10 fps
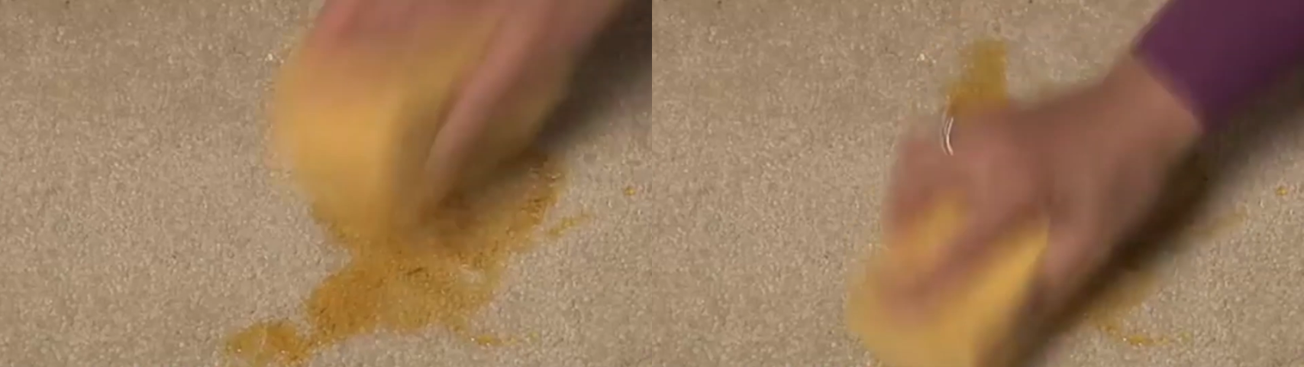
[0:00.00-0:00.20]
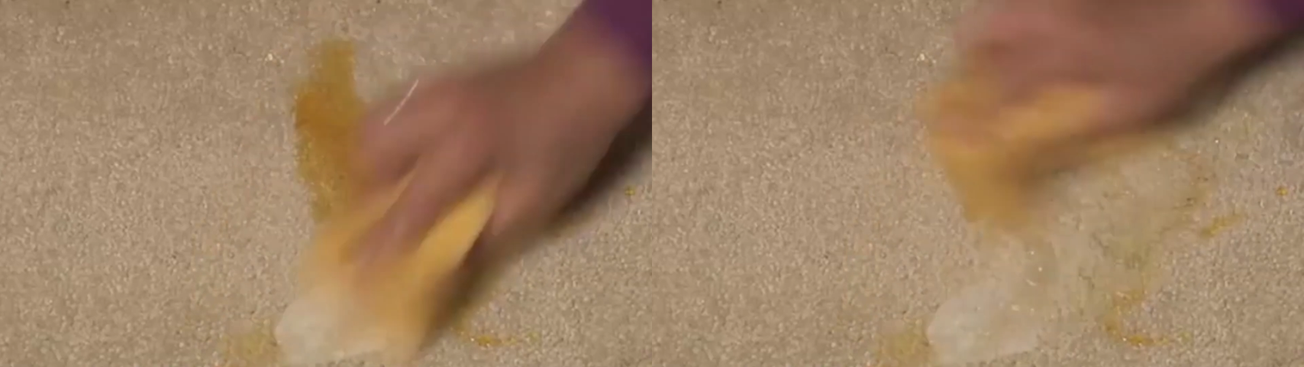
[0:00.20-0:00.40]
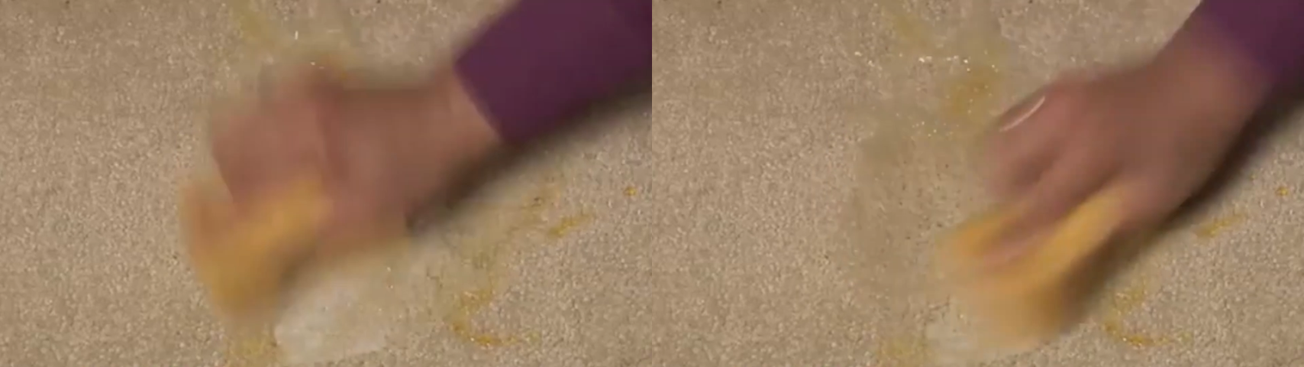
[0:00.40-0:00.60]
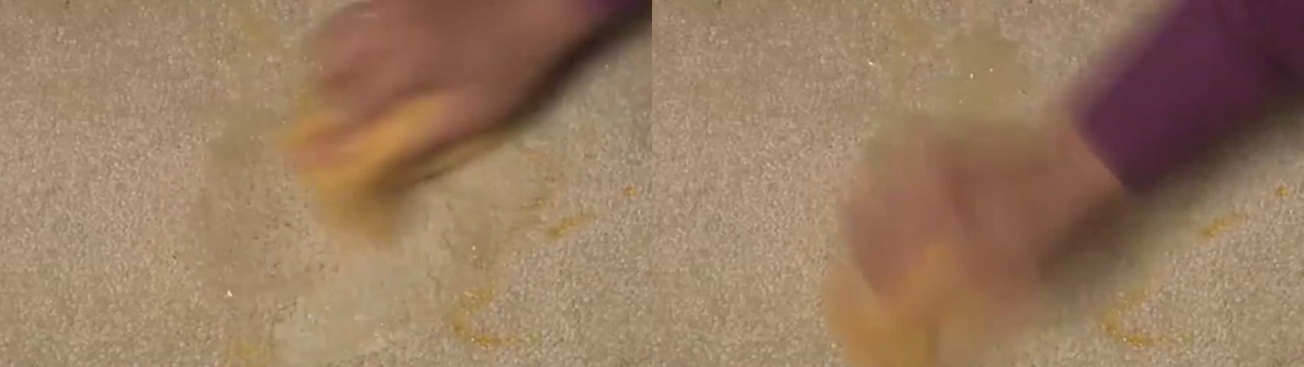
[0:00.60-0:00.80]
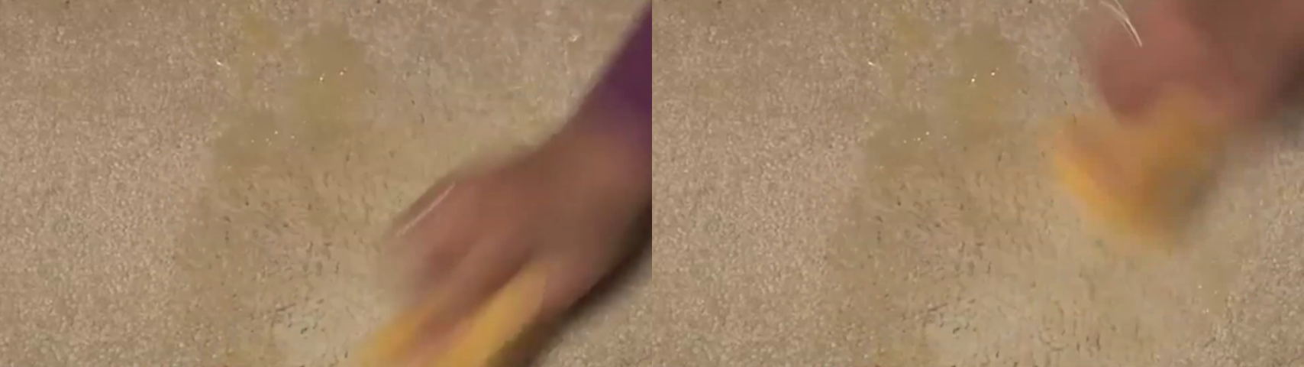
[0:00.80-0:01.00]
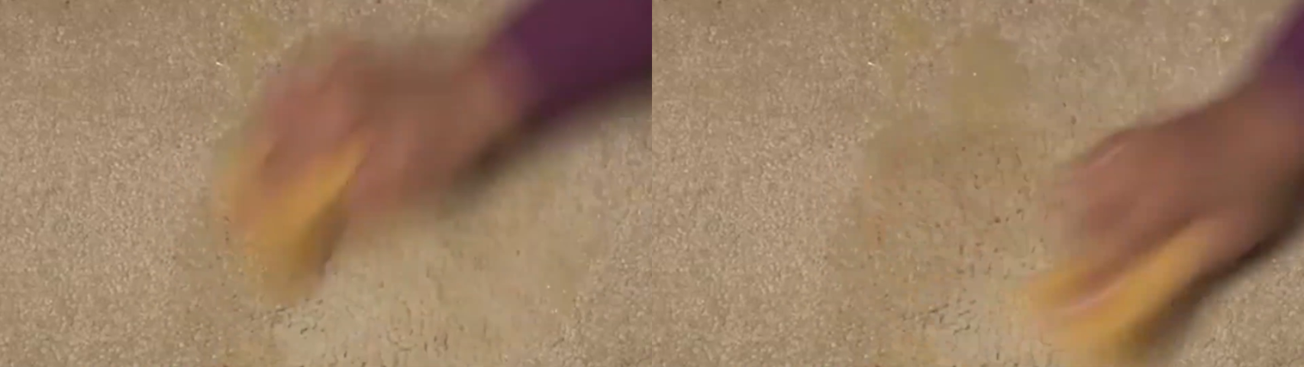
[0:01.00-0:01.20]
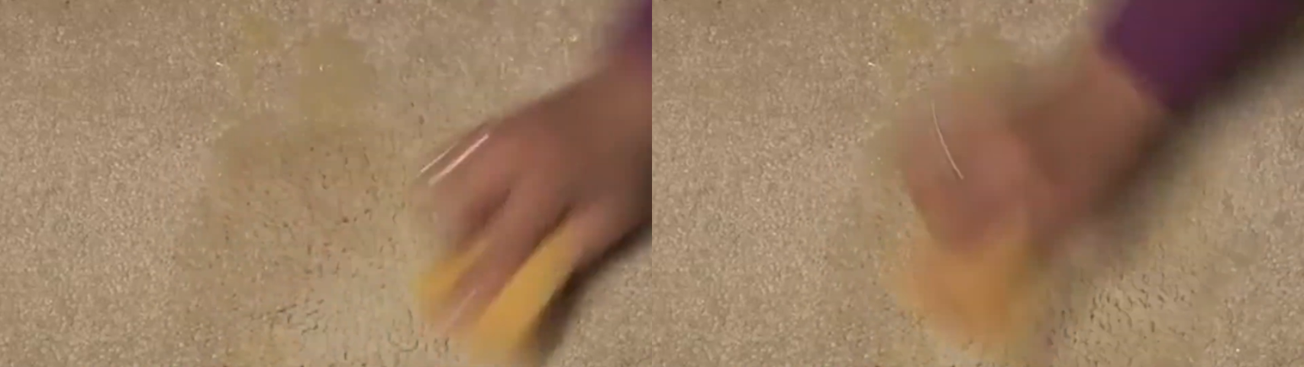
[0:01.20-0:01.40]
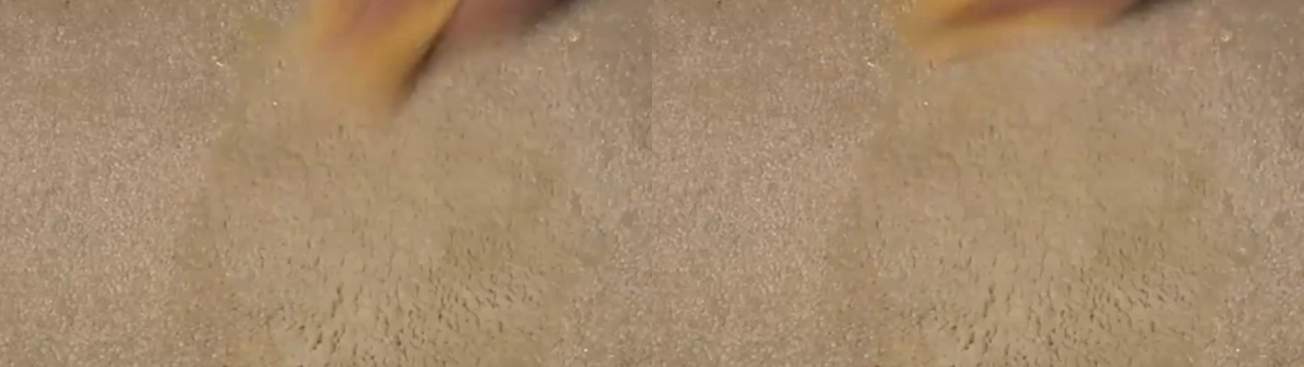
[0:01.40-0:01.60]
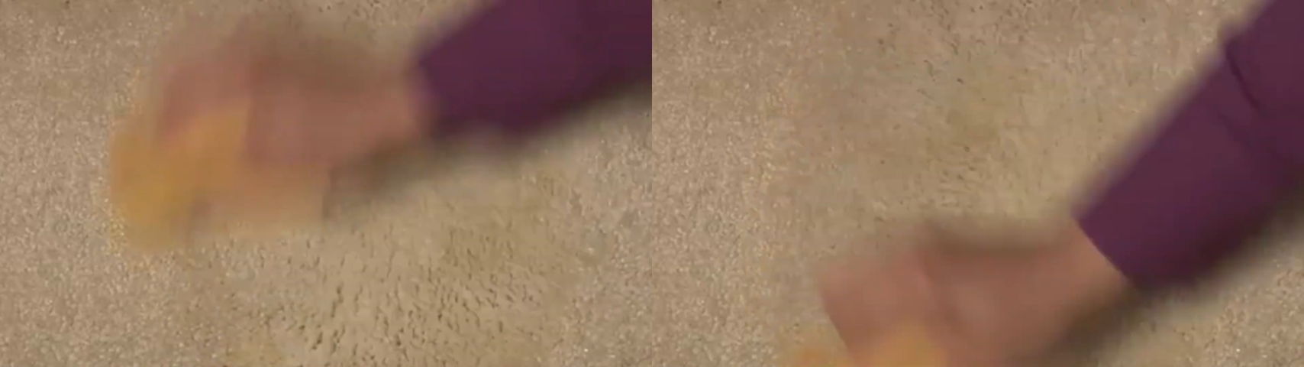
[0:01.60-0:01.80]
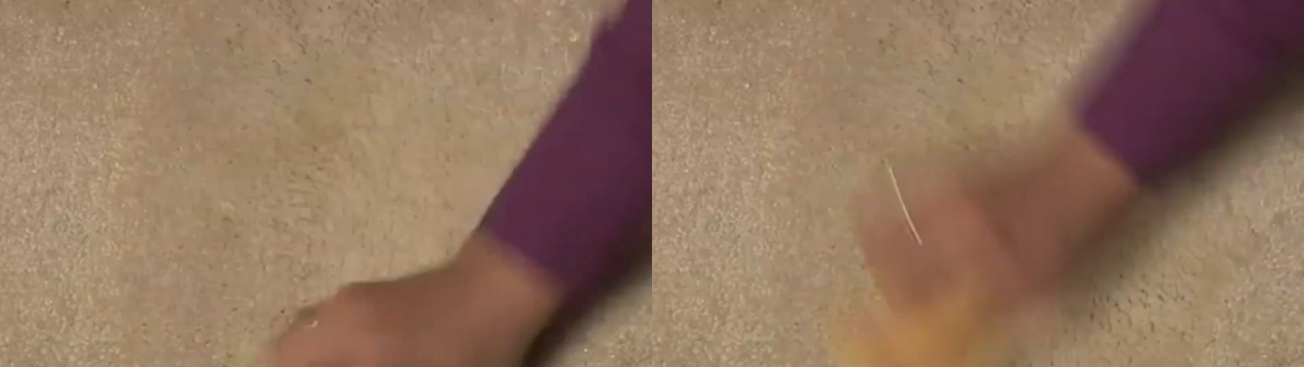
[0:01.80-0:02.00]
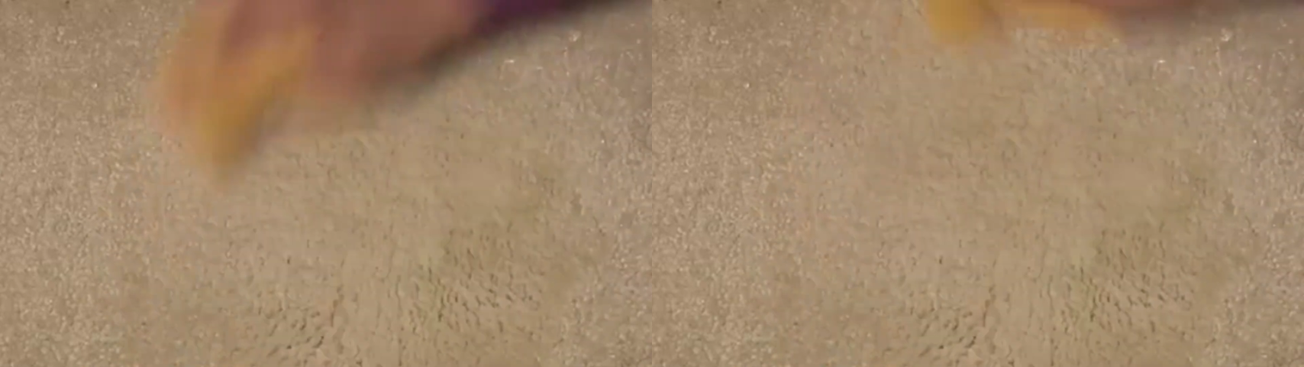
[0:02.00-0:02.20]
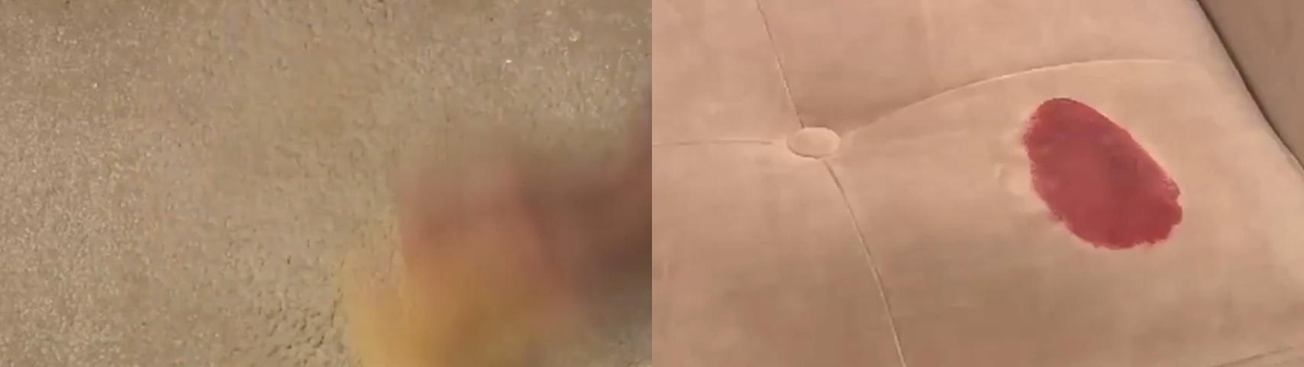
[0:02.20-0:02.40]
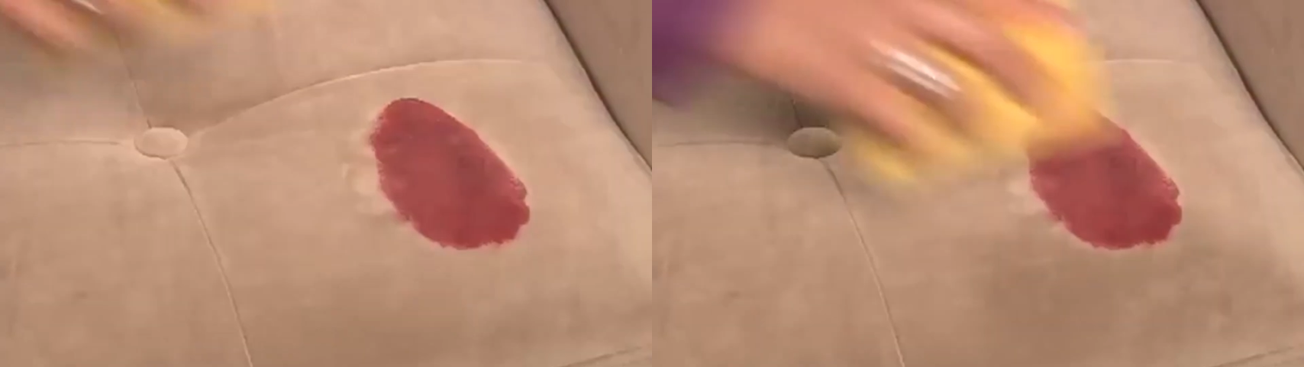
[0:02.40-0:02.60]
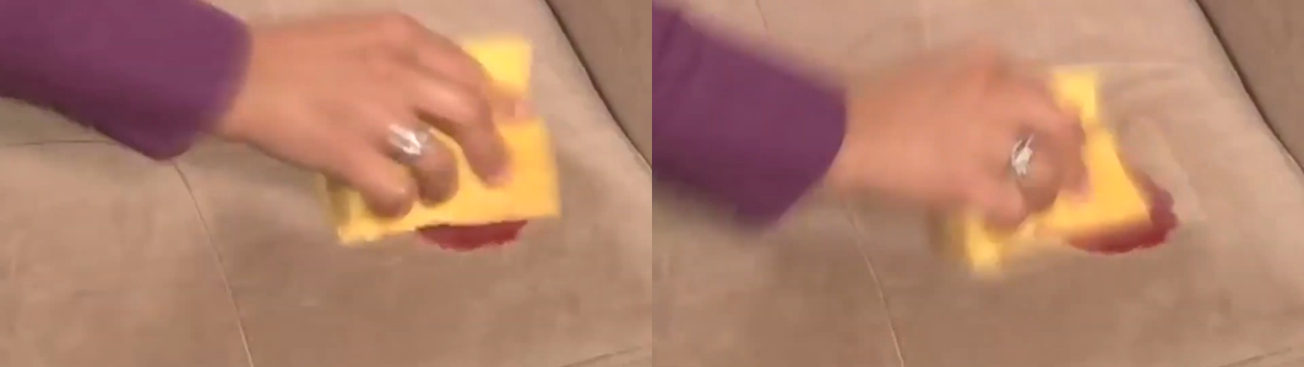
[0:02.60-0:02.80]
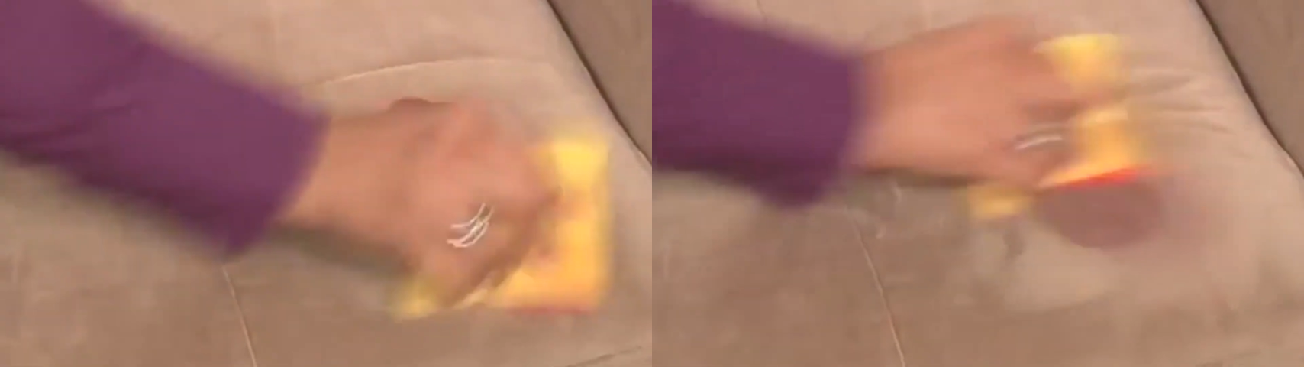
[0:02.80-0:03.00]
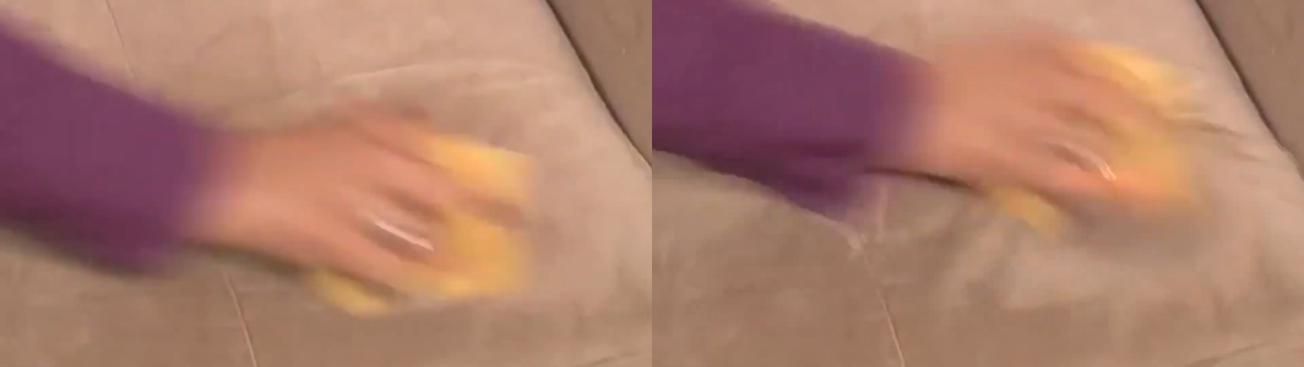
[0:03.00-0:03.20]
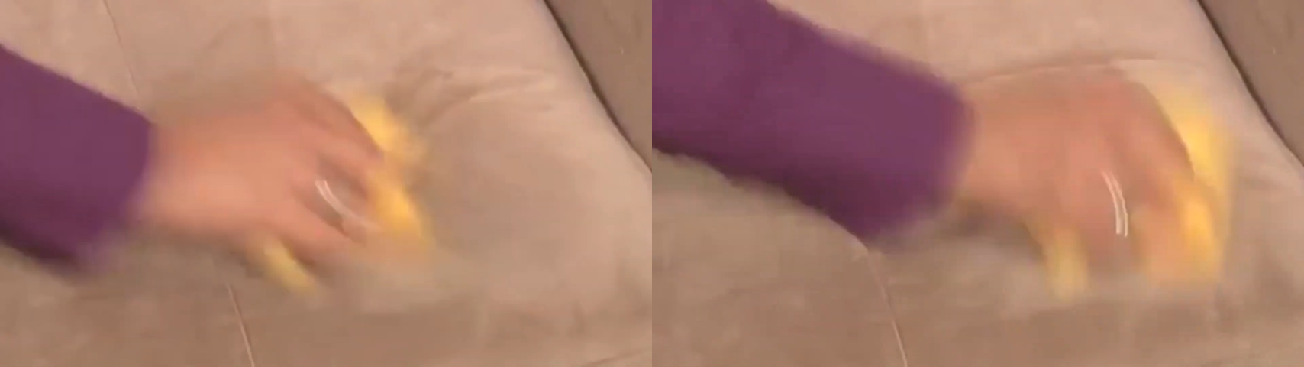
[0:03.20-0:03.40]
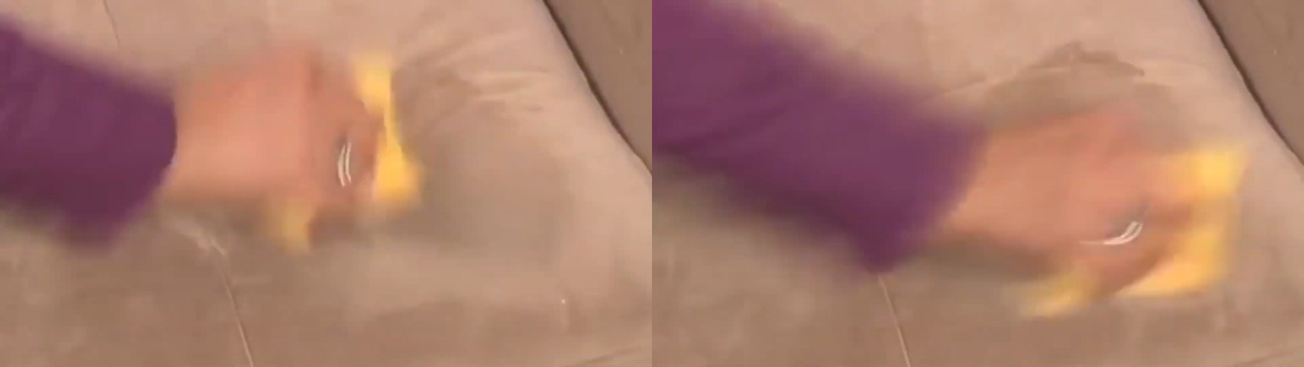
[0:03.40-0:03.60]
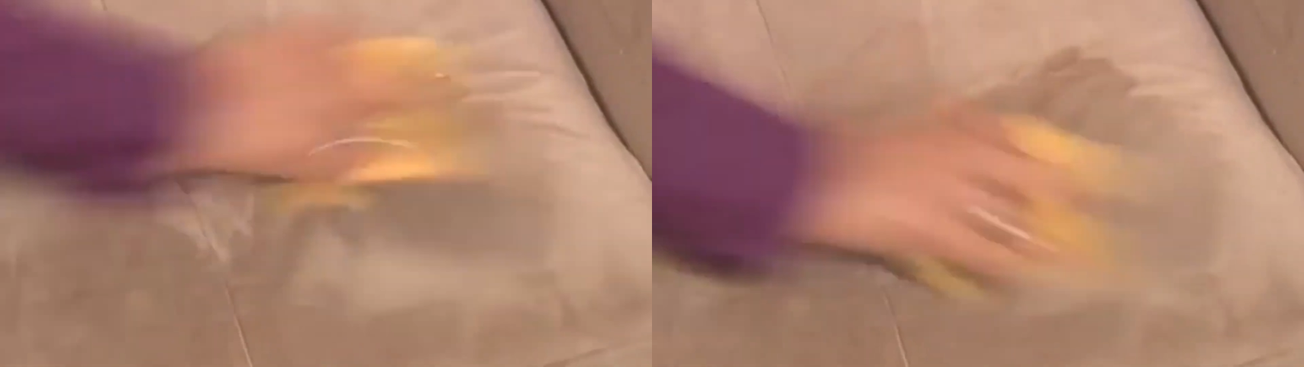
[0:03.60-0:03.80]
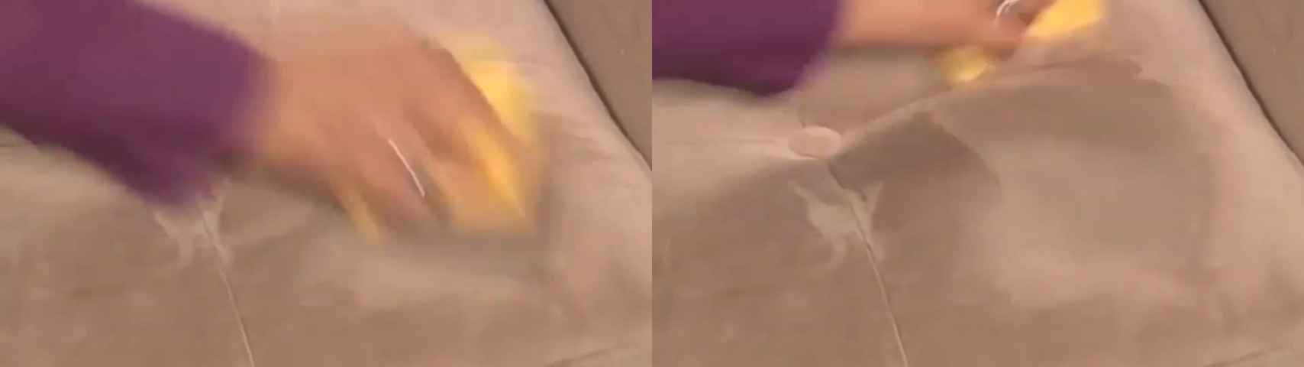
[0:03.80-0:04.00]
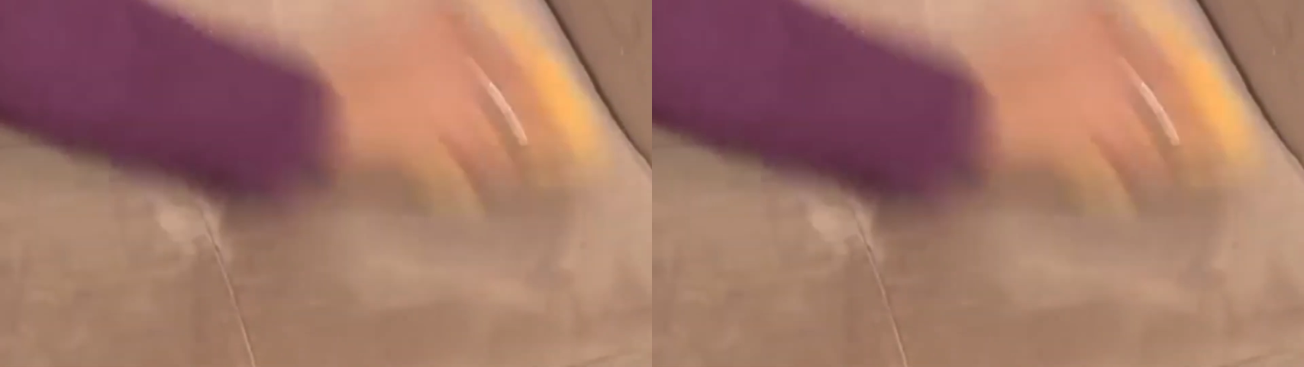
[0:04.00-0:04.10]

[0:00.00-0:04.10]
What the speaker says: No face is visible, so there are no lips to read.